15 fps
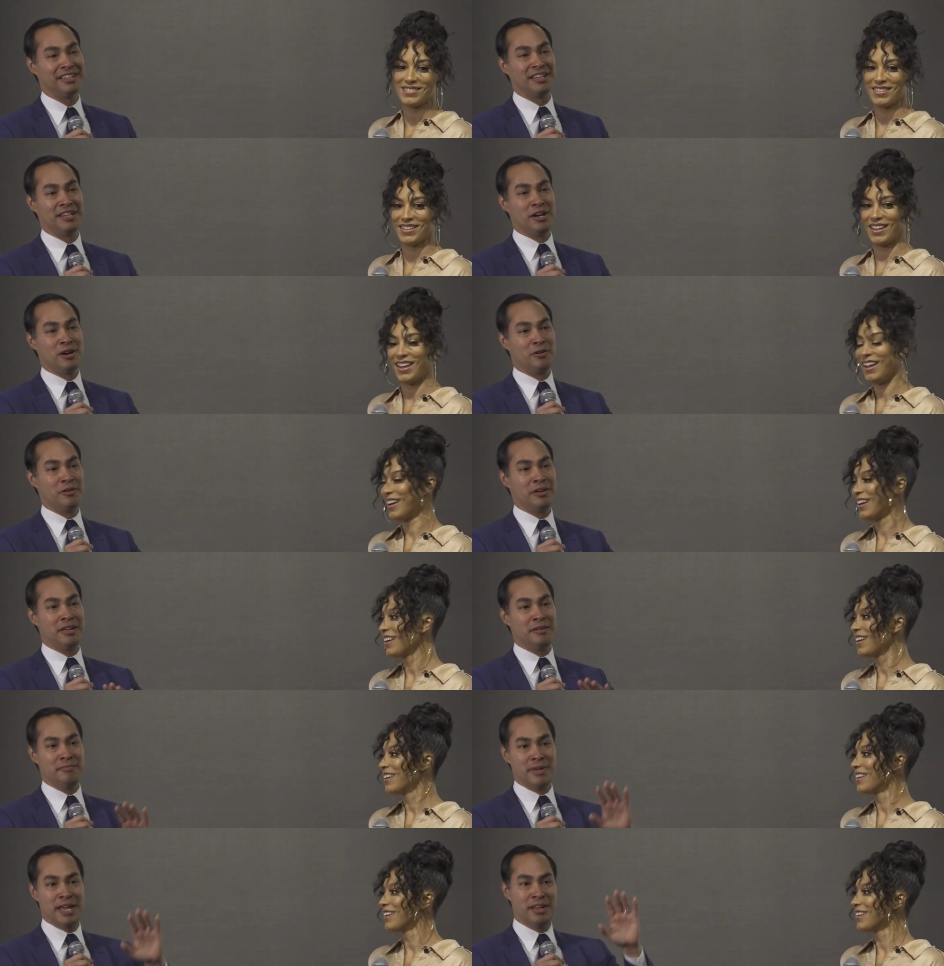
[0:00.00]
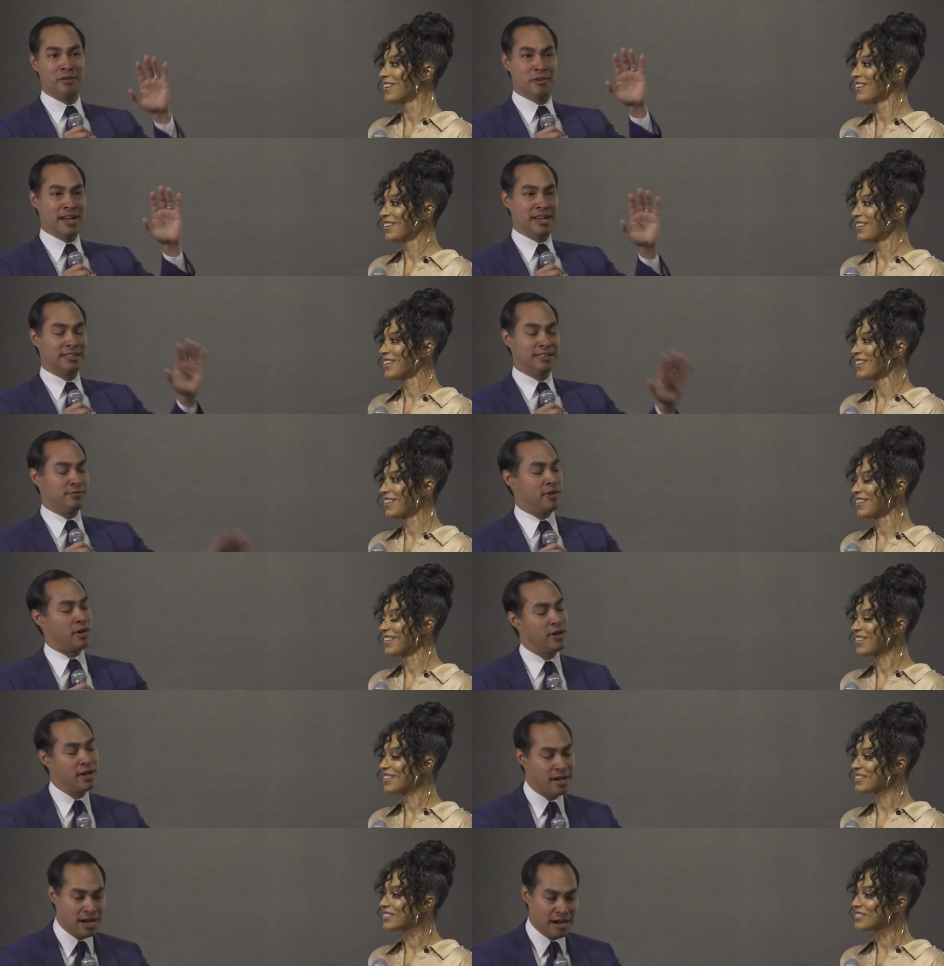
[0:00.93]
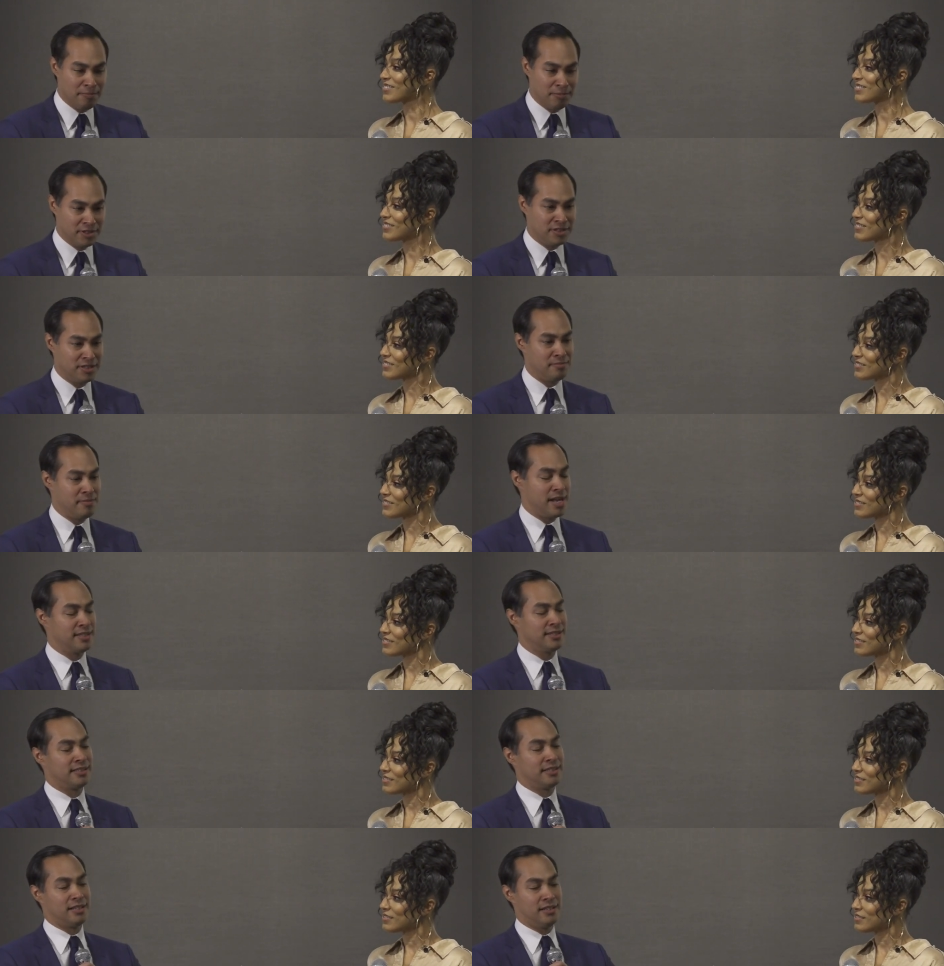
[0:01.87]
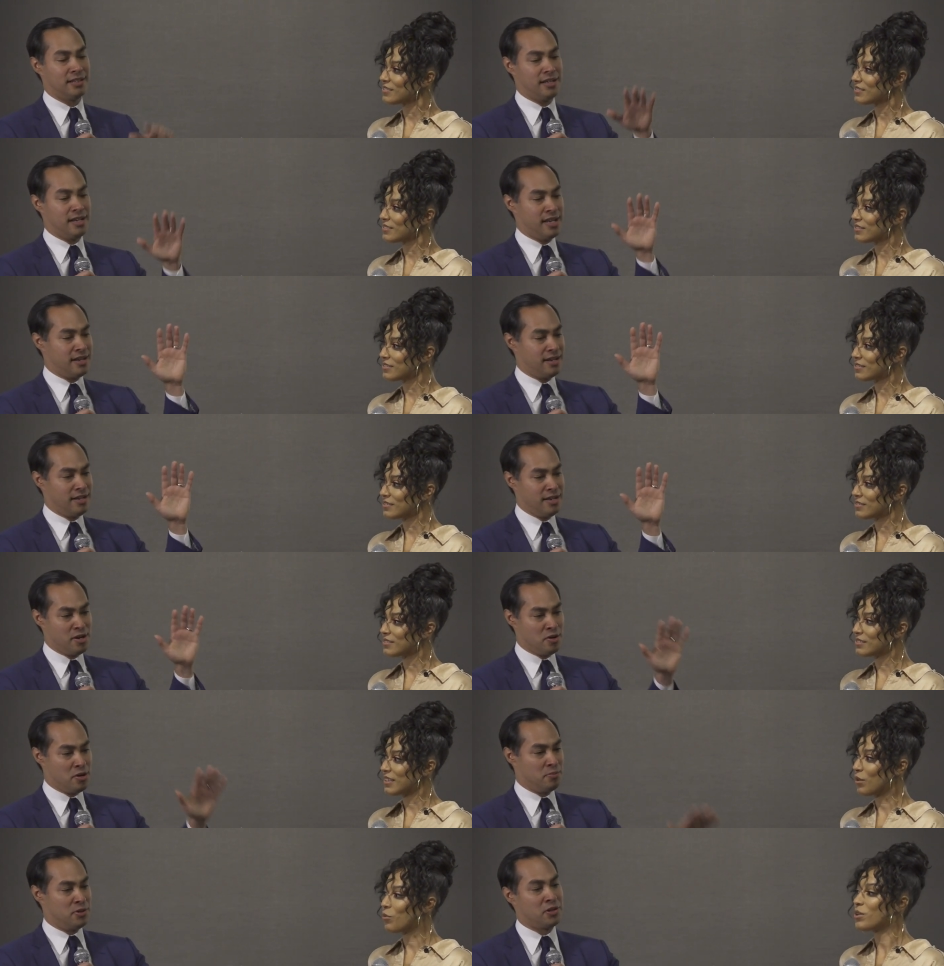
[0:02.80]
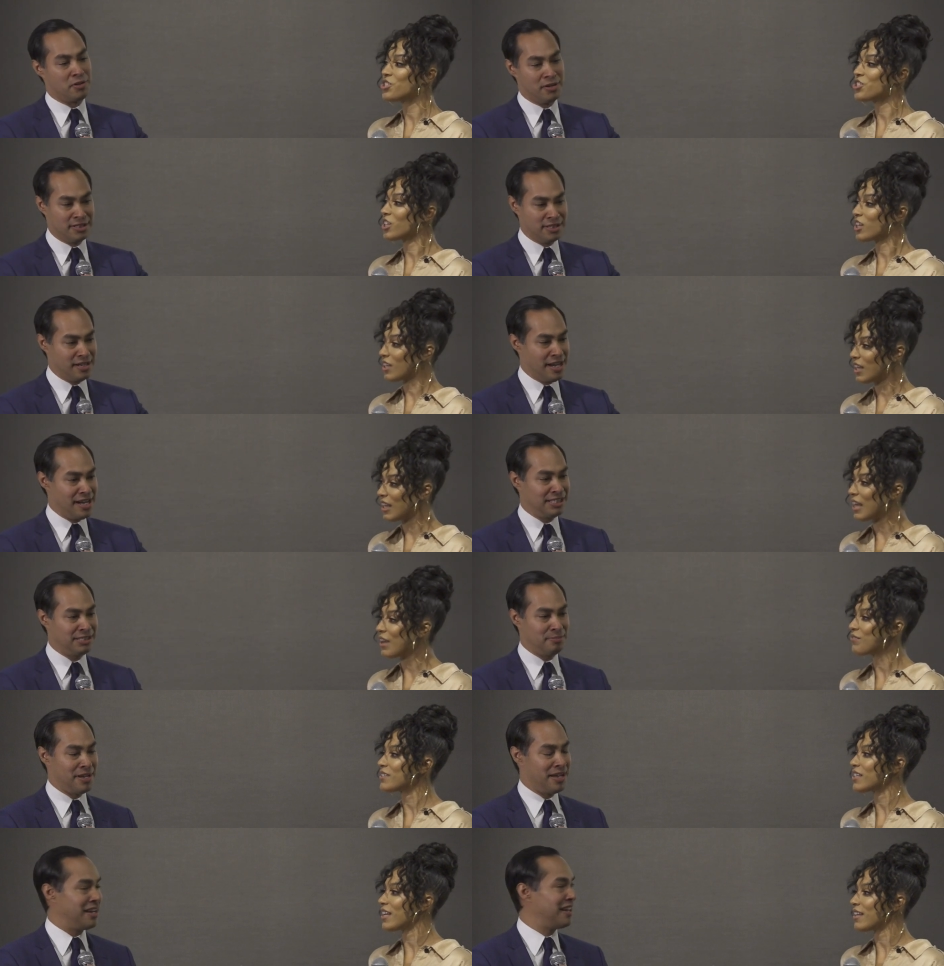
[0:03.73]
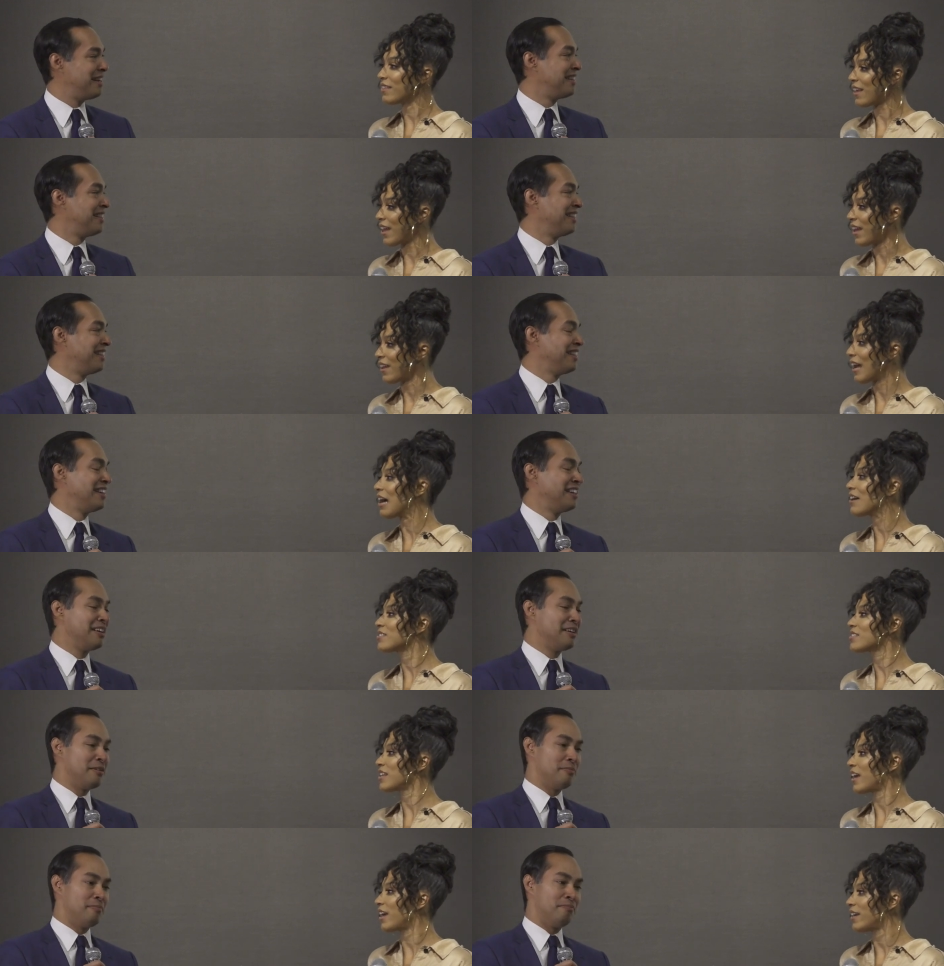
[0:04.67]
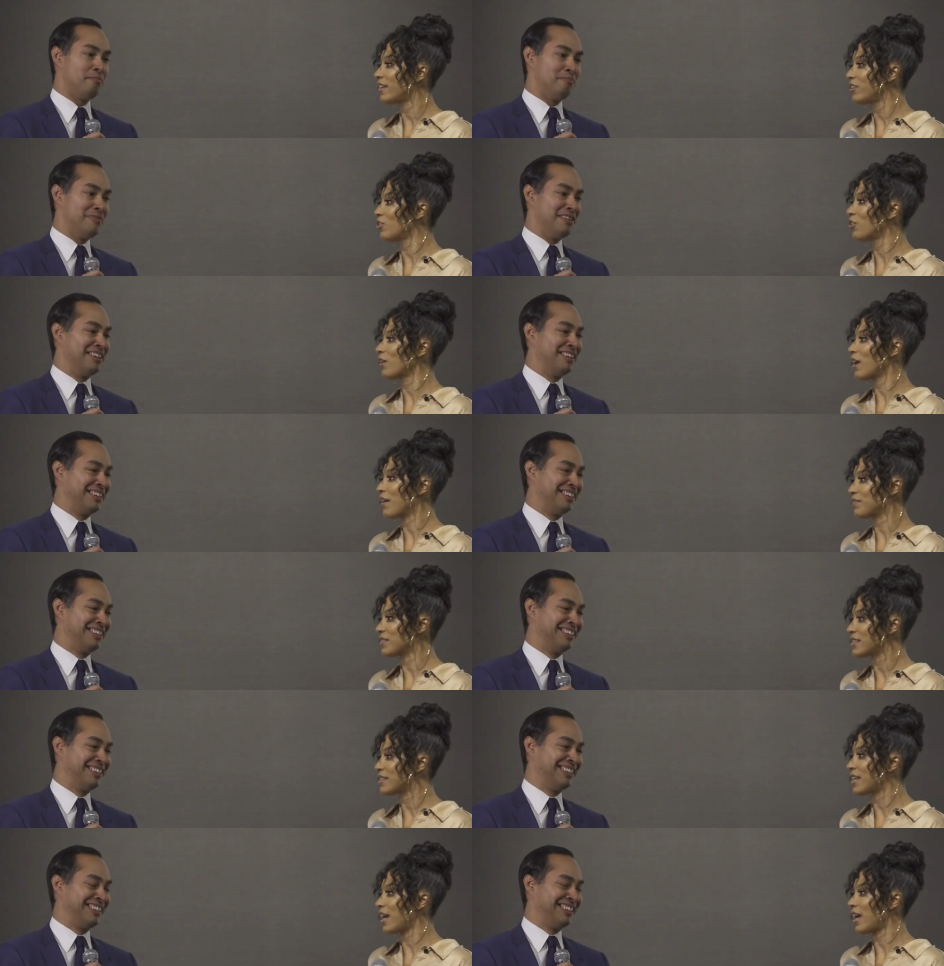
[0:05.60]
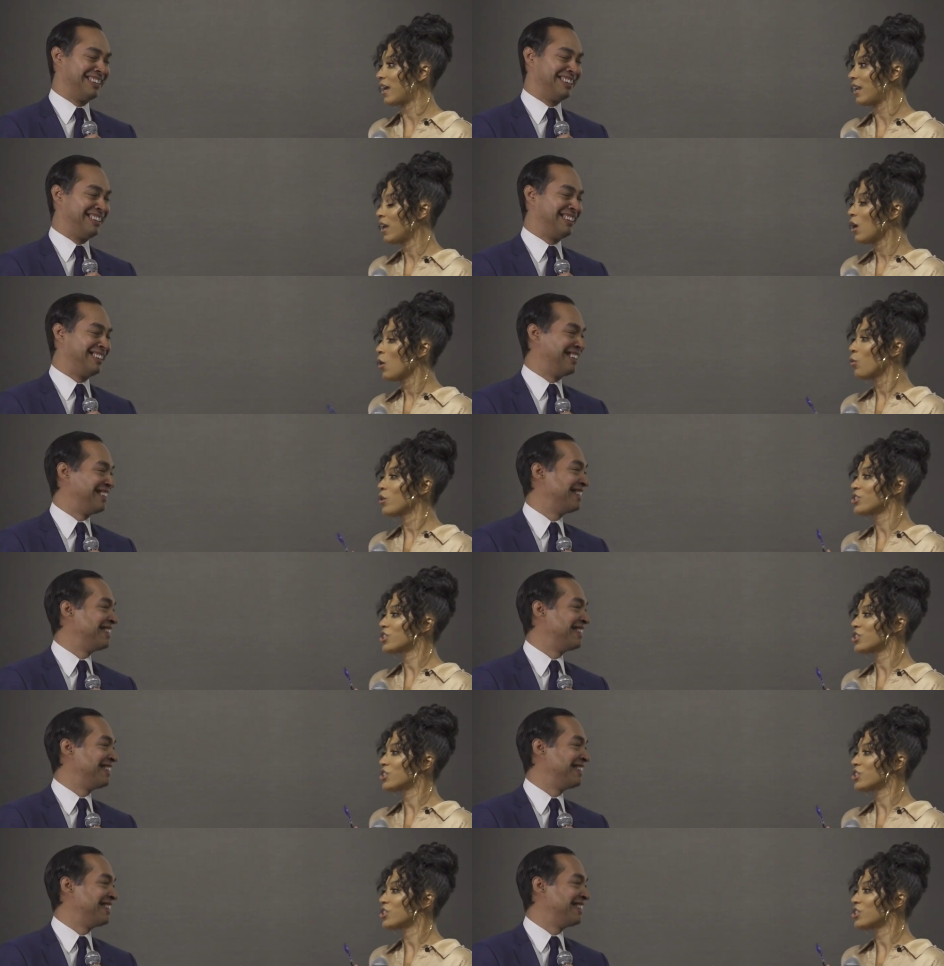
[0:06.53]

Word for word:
Speaker 1: you know, in many ways, very accomplished in medicine, and you know, I'm we sure is a nice man.
Speaker 2: I'll say it. You don't have to say it.